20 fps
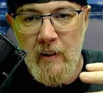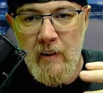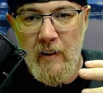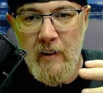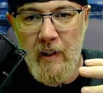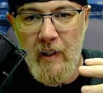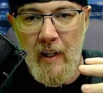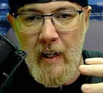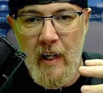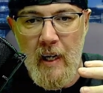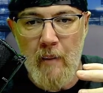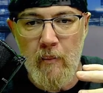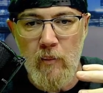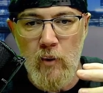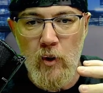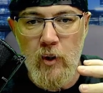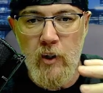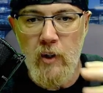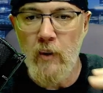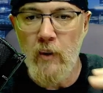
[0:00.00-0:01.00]
like I'm
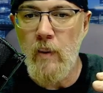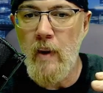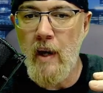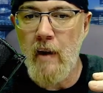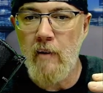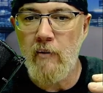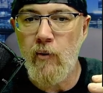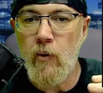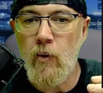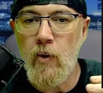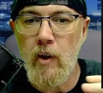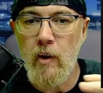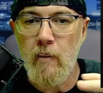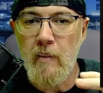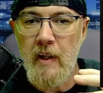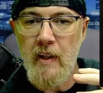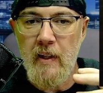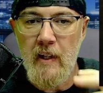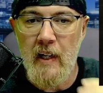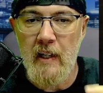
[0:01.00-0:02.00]
looking around for him,
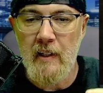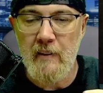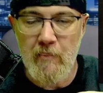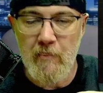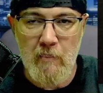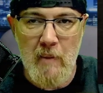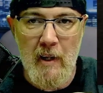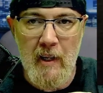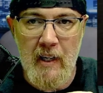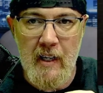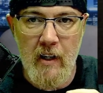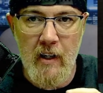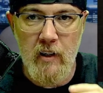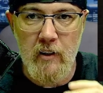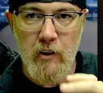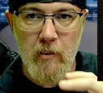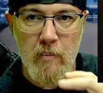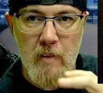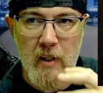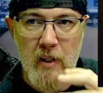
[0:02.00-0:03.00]
and then my
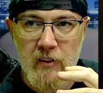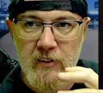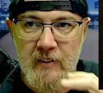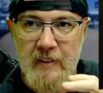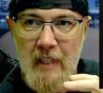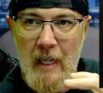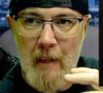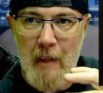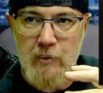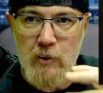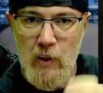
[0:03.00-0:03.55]
character model stops.